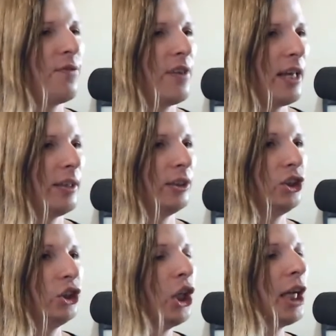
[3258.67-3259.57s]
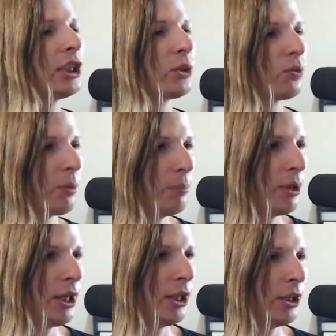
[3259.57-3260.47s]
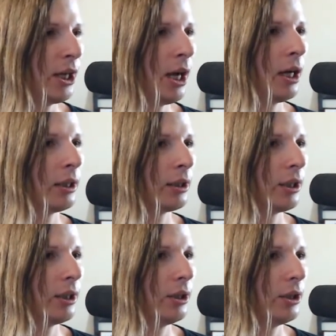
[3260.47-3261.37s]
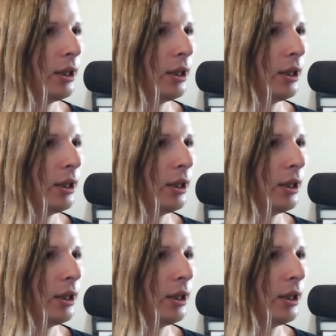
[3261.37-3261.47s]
benefit just from being young. You